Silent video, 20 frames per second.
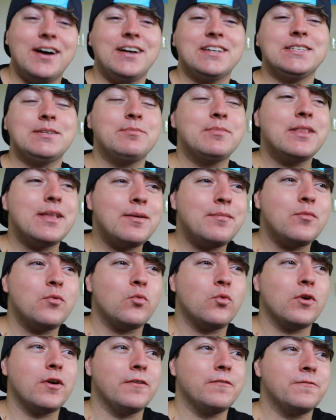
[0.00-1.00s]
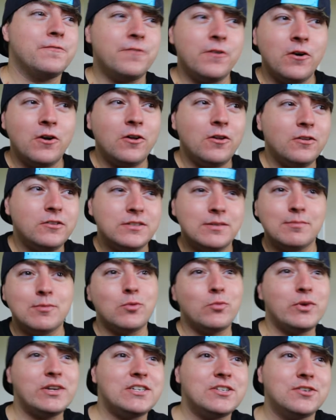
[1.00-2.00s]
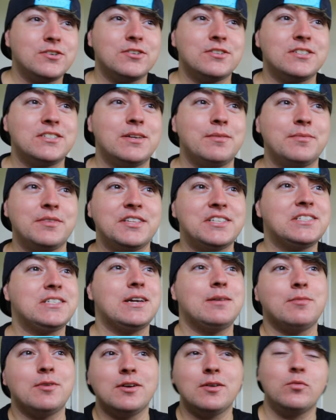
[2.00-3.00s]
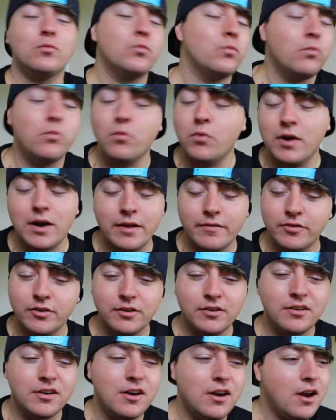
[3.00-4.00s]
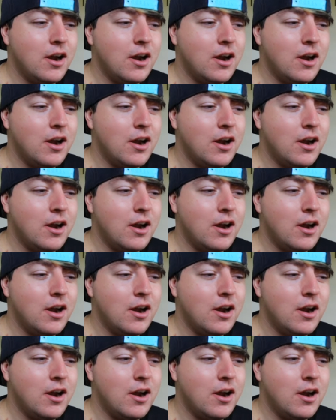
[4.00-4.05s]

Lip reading: Some of them were in fall, some in winter, some in the summer, and whatever.